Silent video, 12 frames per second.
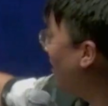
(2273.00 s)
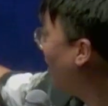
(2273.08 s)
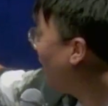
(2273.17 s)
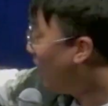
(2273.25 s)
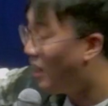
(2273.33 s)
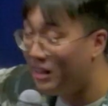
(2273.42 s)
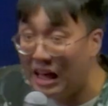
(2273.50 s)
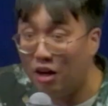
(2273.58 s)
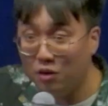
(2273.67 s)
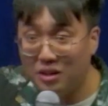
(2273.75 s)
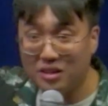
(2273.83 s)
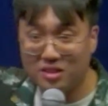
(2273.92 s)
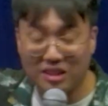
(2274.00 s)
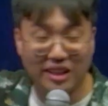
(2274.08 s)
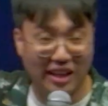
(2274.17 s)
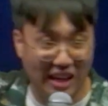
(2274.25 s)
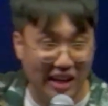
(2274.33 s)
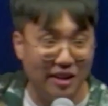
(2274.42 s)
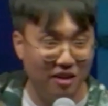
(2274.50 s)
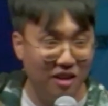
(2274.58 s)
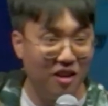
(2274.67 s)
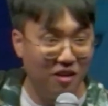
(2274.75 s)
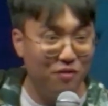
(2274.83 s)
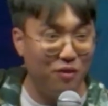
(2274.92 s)
And now he's the head
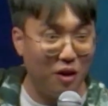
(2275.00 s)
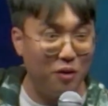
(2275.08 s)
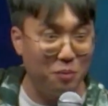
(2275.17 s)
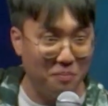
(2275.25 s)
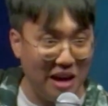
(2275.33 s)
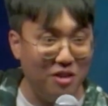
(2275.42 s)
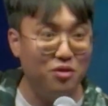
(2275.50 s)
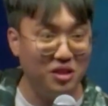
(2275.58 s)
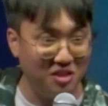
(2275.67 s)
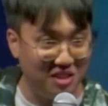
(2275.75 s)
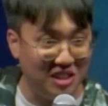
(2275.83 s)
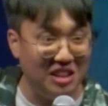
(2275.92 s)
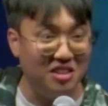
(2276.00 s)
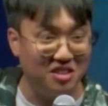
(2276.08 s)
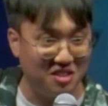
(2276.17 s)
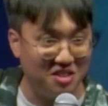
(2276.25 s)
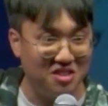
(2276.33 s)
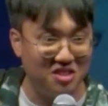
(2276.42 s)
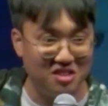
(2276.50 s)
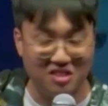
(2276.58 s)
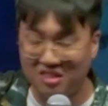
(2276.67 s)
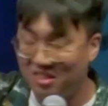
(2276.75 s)
for our Mandarin teens.